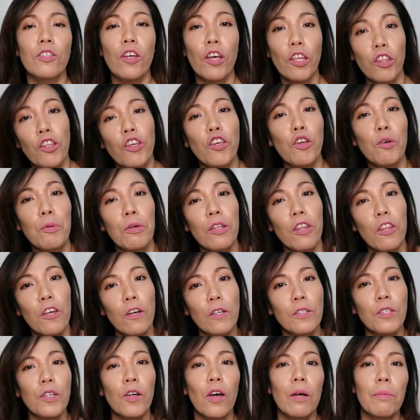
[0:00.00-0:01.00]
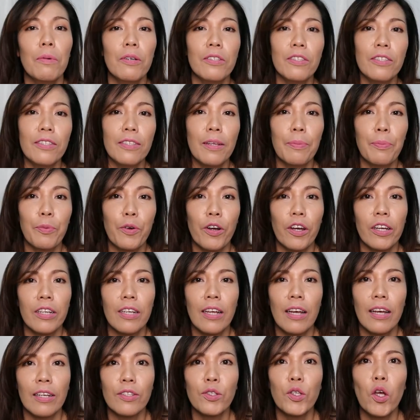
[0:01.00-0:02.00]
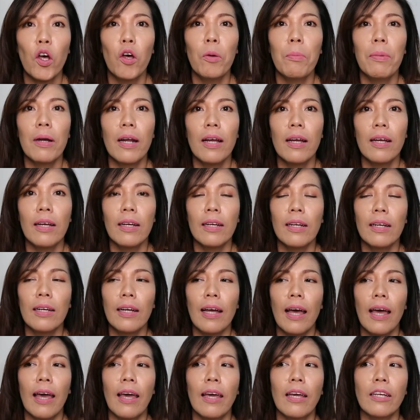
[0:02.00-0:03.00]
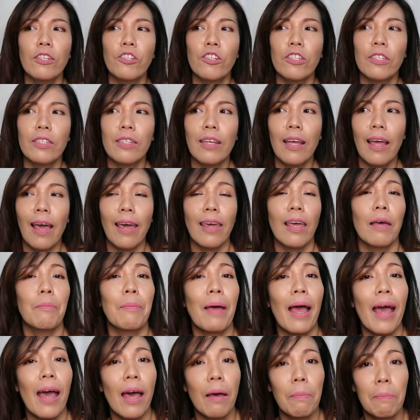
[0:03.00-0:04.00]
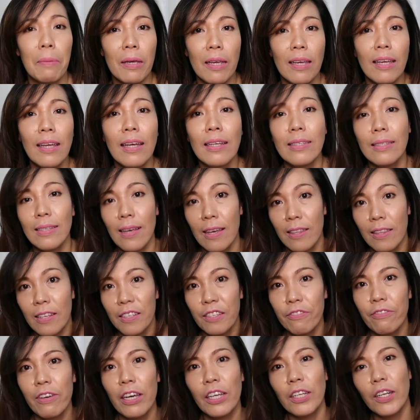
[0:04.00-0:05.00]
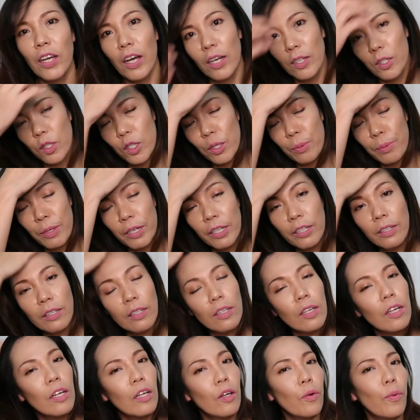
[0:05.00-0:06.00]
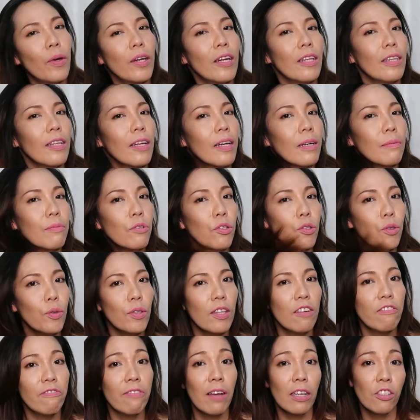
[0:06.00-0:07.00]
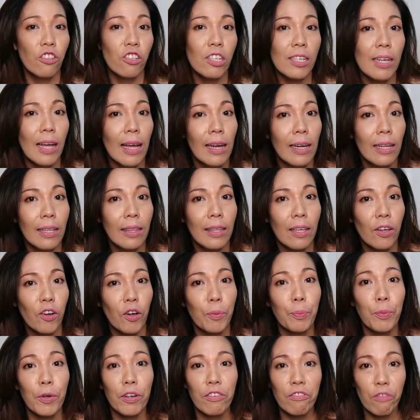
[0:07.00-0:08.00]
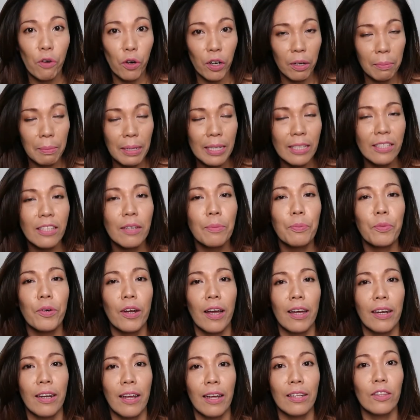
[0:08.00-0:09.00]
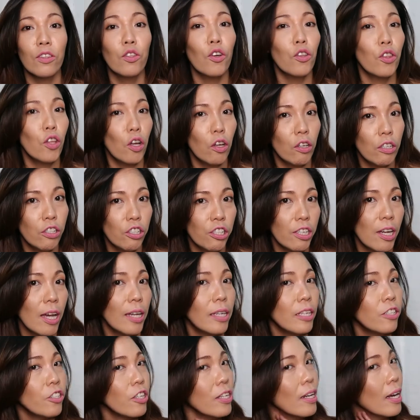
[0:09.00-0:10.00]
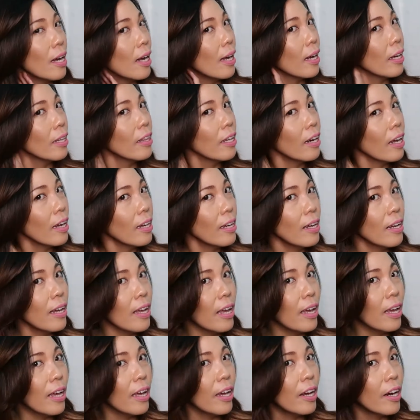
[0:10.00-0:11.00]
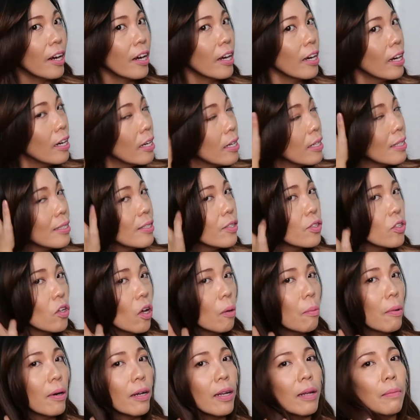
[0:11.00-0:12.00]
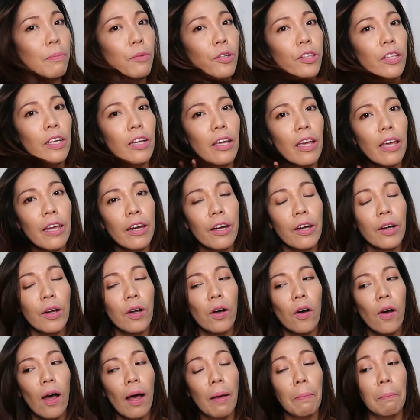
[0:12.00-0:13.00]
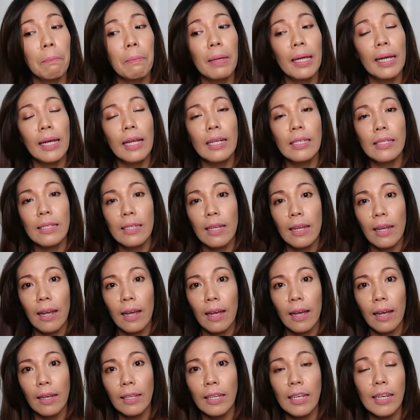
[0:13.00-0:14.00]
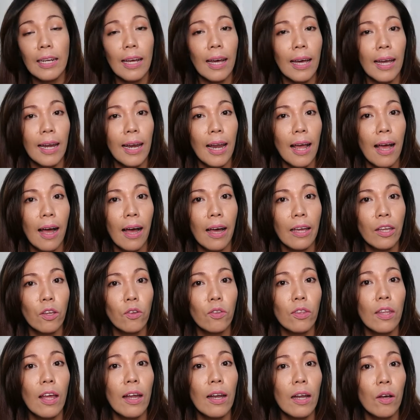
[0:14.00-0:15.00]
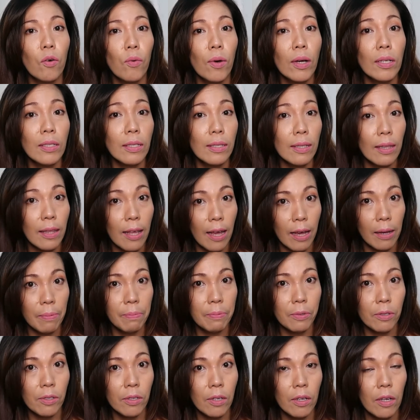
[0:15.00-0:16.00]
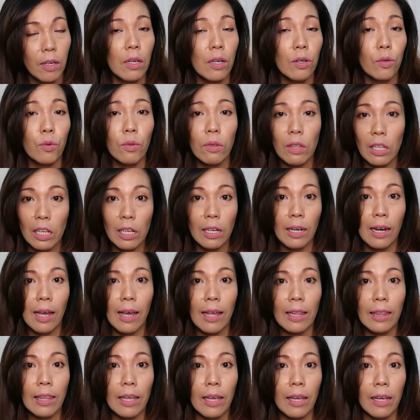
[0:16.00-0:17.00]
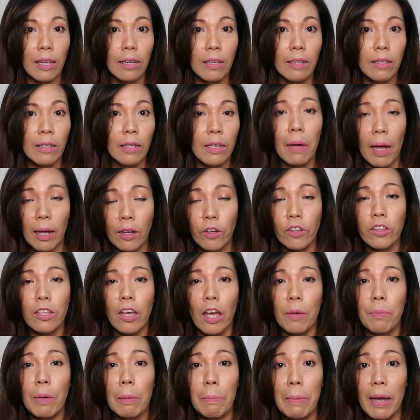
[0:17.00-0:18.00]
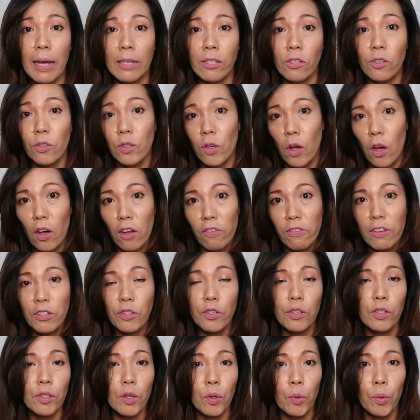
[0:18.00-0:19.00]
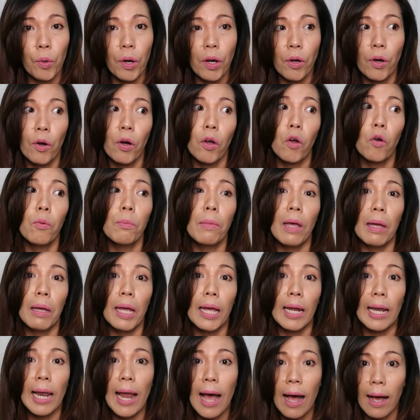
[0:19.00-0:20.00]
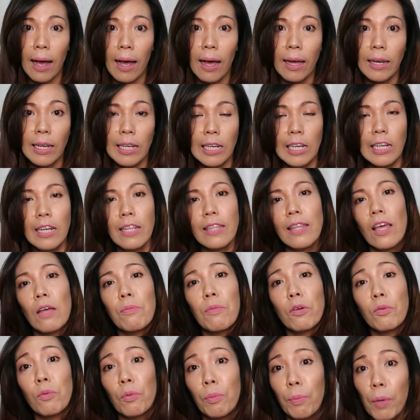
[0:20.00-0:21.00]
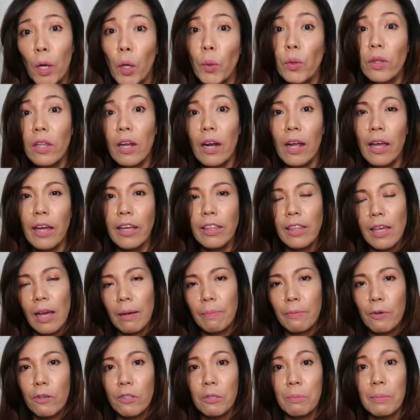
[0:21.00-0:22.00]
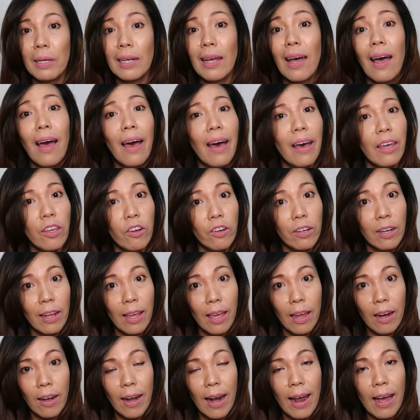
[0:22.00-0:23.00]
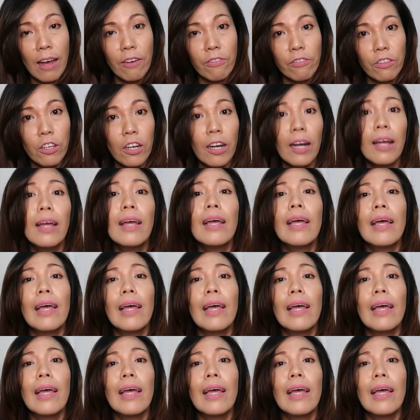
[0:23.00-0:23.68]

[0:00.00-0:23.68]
So ito yung thoughts ko about the product. Sobrang, I should say, I am a happy and satisfied customer when it comes to the functionality or performance ng product. Totoo siya. Hindi siya nakaka-dry ng hair. Sobrang lambot ng hair ko. Ang bilis niya. Hindi na kailangan yung dalawang steps sa routine natin. Bago tayo papasok sa office or sa work or kung may lakad, hindi na tayo mag-blow dry tapos mag-a-iron ng hair after.